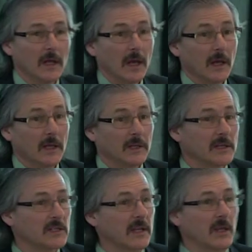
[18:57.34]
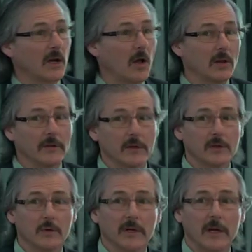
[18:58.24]
uh, let's say that all of
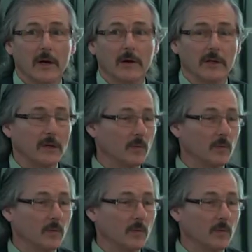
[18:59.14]
those were inherited.